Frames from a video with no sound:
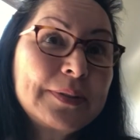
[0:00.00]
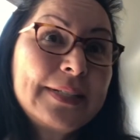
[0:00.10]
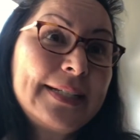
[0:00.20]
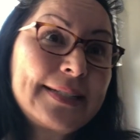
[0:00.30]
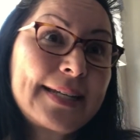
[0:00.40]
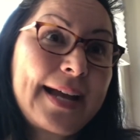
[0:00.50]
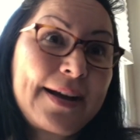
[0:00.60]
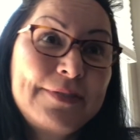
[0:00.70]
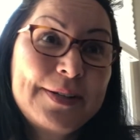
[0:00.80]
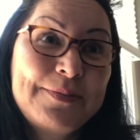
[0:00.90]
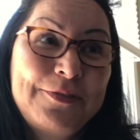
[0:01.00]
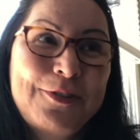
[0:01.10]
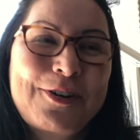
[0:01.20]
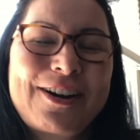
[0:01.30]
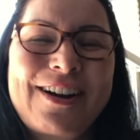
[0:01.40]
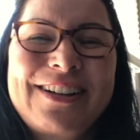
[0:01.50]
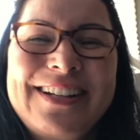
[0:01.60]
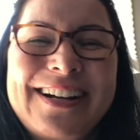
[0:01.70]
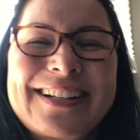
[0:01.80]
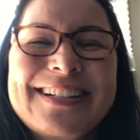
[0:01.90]
need to have him for our
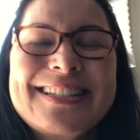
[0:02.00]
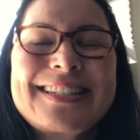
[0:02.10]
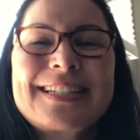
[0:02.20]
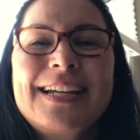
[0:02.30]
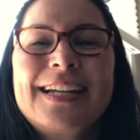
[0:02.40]
youngest.